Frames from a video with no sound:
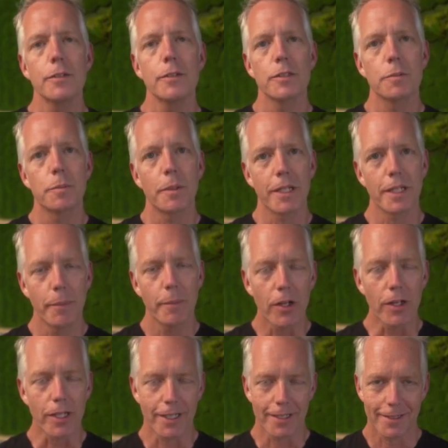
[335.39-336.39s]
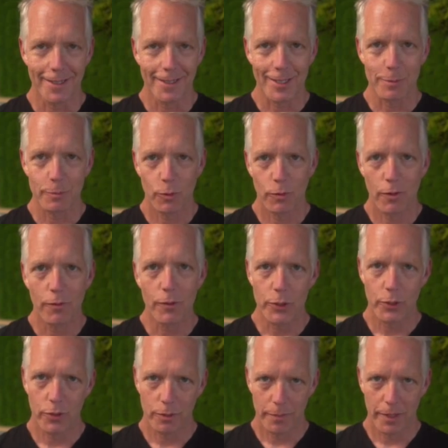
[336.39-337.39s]
Speaking of melody, let's move over
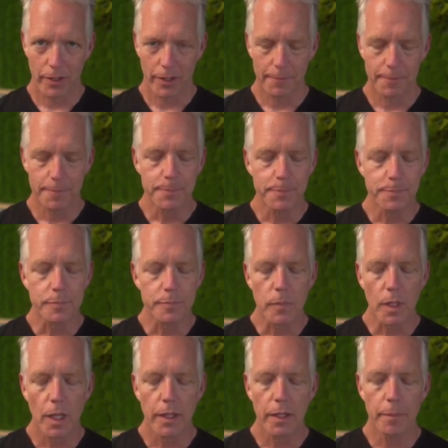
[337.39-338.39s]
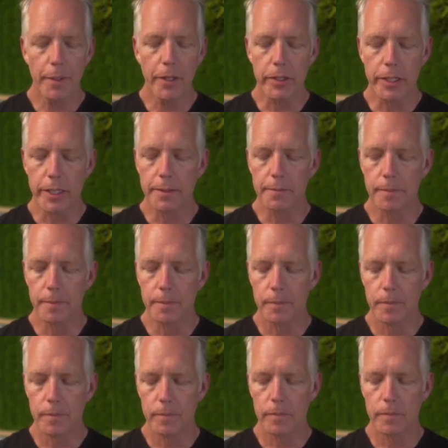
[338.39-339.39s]
to the melody. The melody
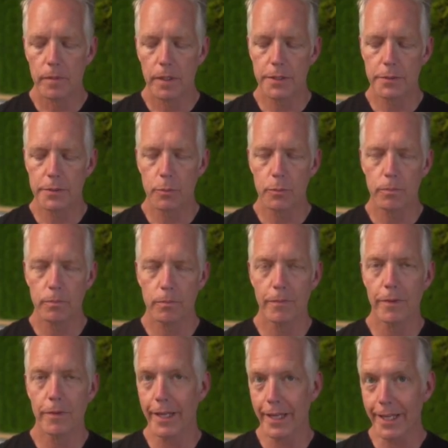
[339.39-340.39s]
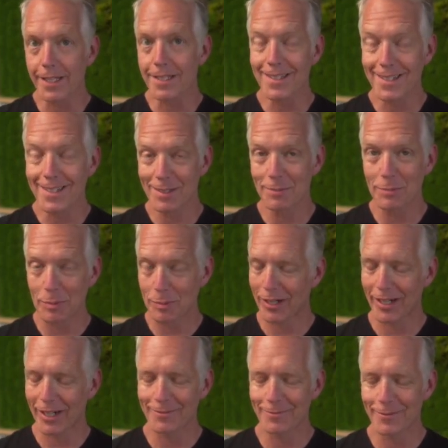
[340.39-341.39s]
is the simple
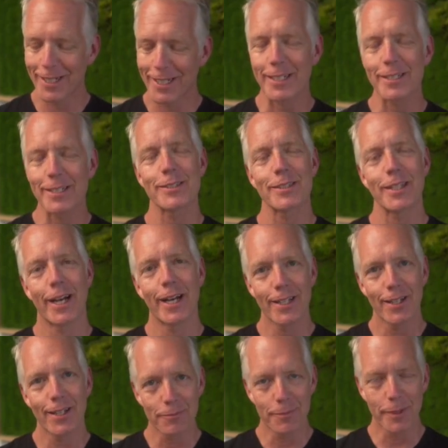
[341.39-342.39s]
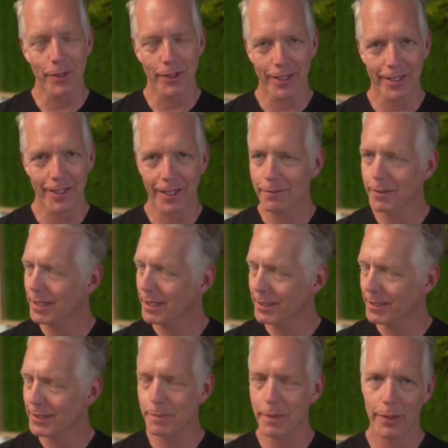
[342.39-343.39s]
part, right? Because I love melody.
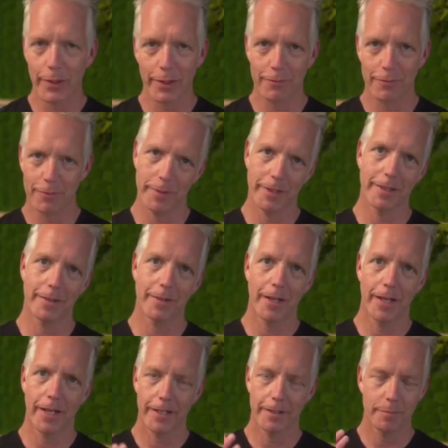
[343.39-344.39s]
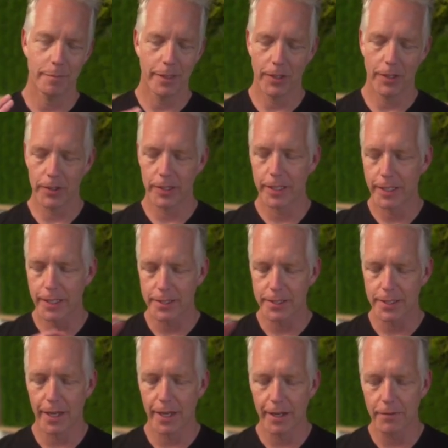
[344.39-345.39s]
Everything is melody for me. Melody
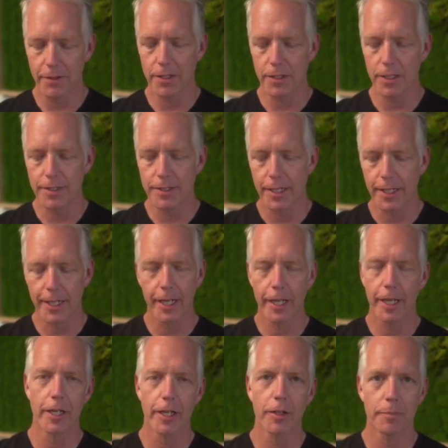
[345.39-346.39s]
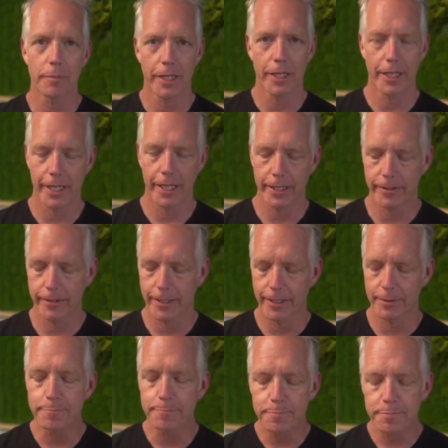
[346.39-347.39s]
is everything that I hang my hat
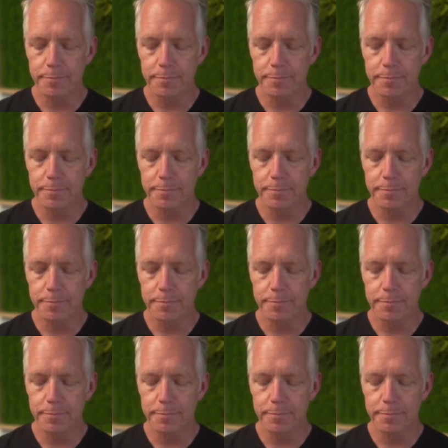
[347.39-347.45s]
on.